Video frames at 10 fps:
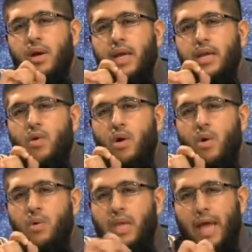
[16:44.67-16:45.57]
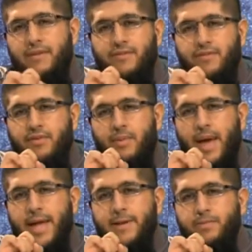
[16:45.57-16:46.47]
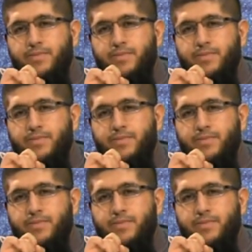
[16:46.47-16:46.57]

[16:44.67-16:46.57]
life, right?